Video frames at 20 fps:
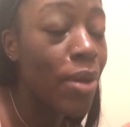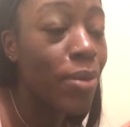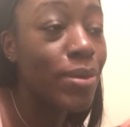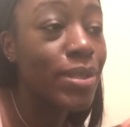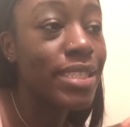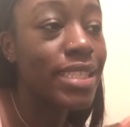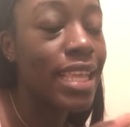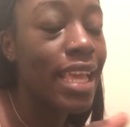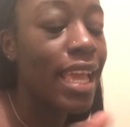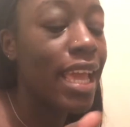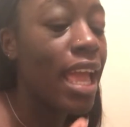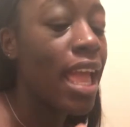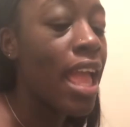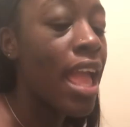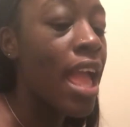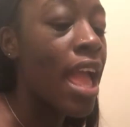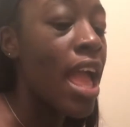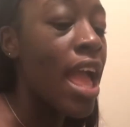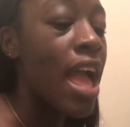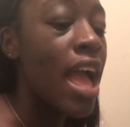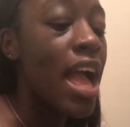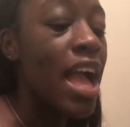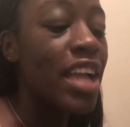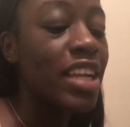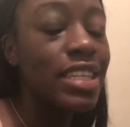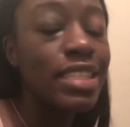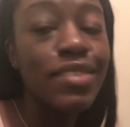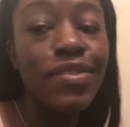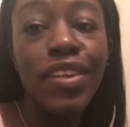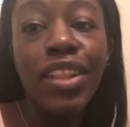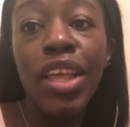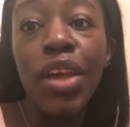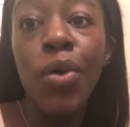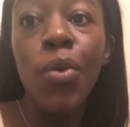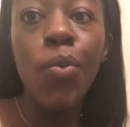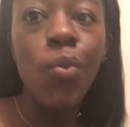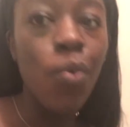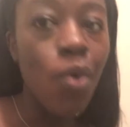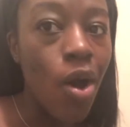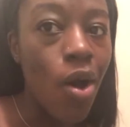I was I just felt
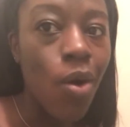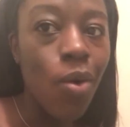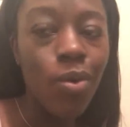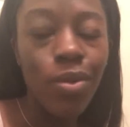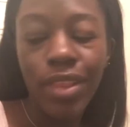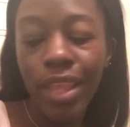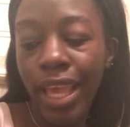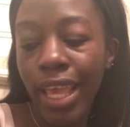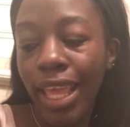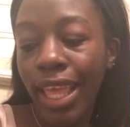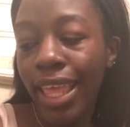whoa.